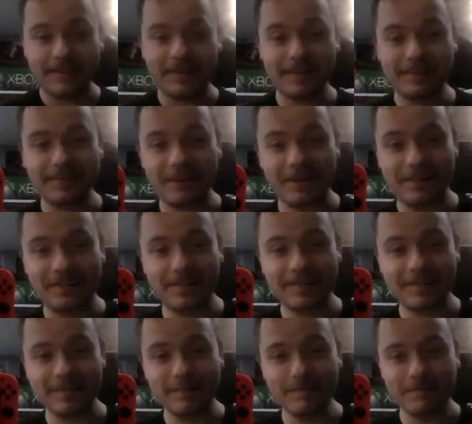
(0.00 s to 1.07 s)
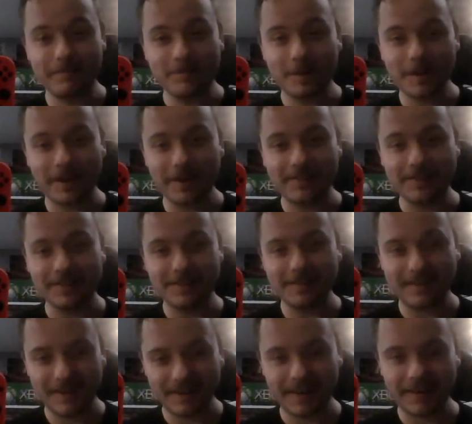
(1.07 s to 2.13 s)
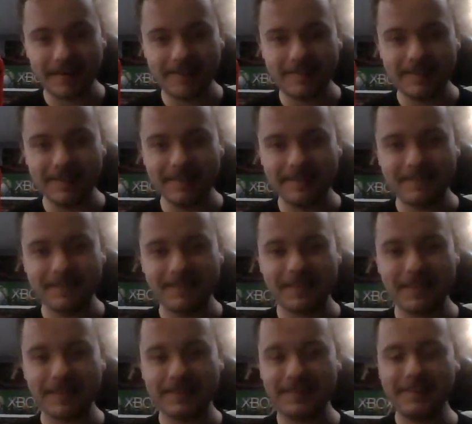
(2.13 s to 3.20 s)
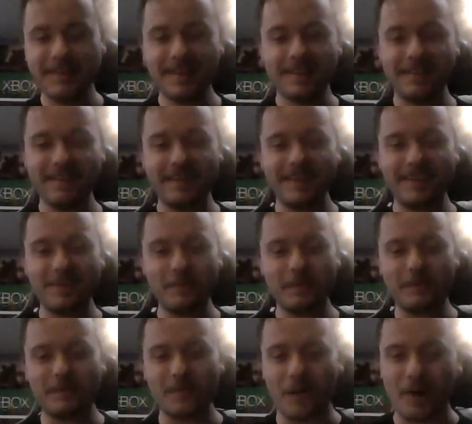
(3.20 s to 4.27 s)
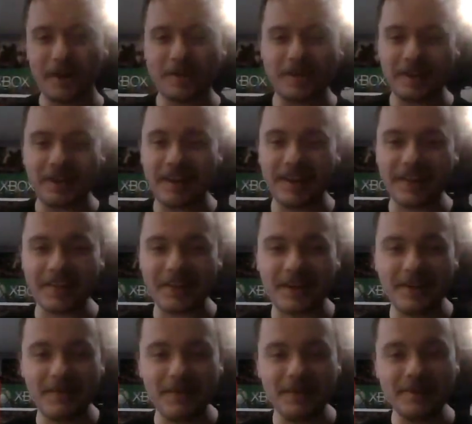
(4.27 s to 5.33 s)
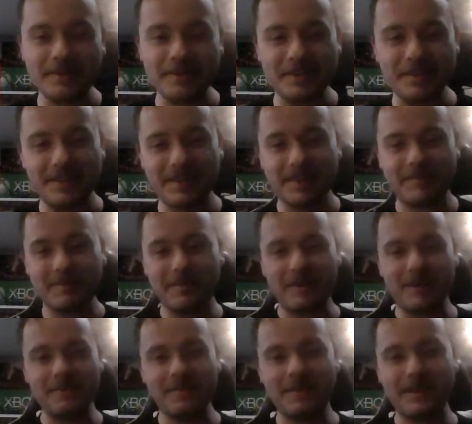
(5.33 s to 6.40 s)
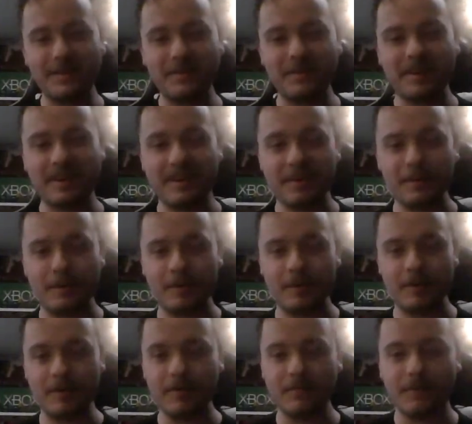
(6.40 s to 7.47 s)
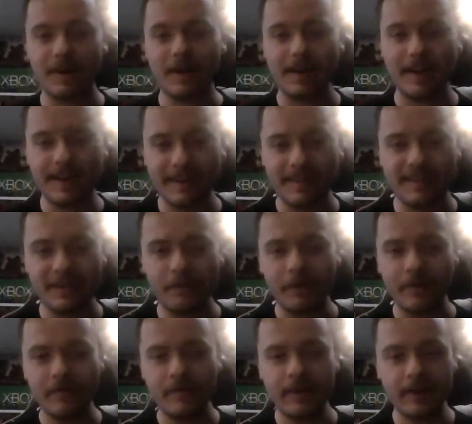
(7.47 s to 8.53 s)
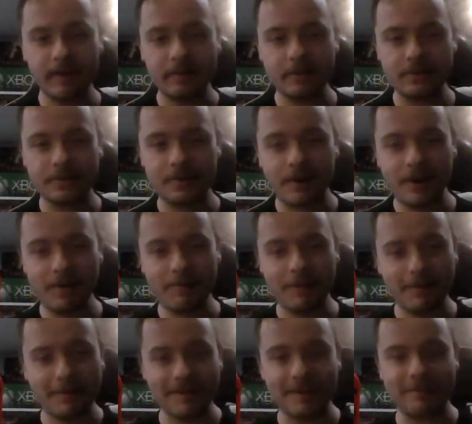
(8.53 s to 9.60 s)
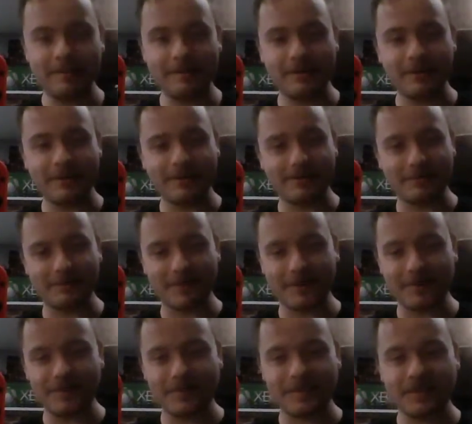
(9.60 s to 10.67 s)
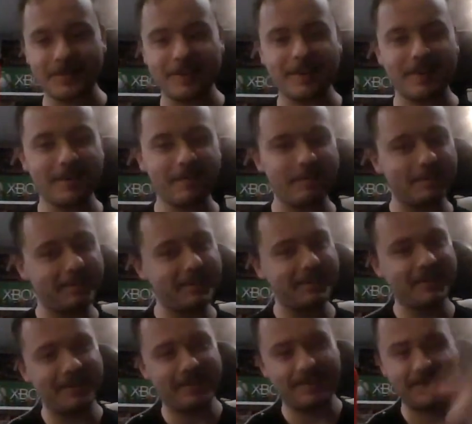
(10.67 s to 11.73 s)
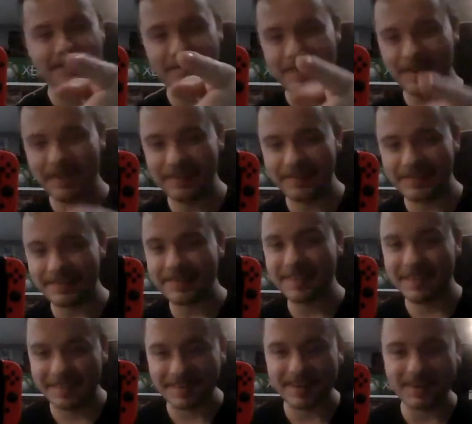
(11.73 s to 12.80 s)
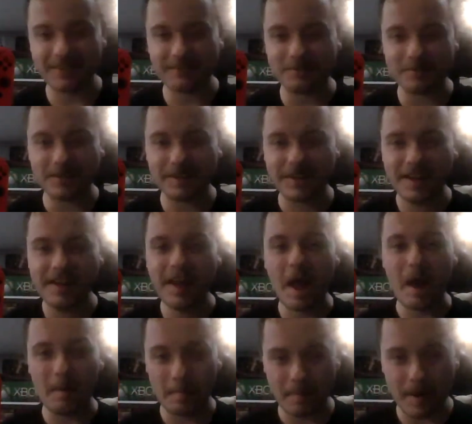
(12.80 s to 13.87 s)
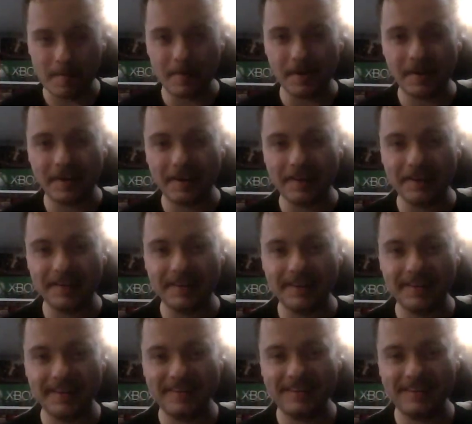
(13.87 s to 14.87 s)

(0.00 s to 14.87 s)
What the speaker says: It's a good system. What can I say? 10 out of 10. So yeah, thank you guys so much for watching. Like if you enjoyed this, subscribe if you're not already. The bell get notified anytime I make a video or stream. Keep updated the channels, there's some crazy going on. And I will see you guys in the next one. Bye-bye!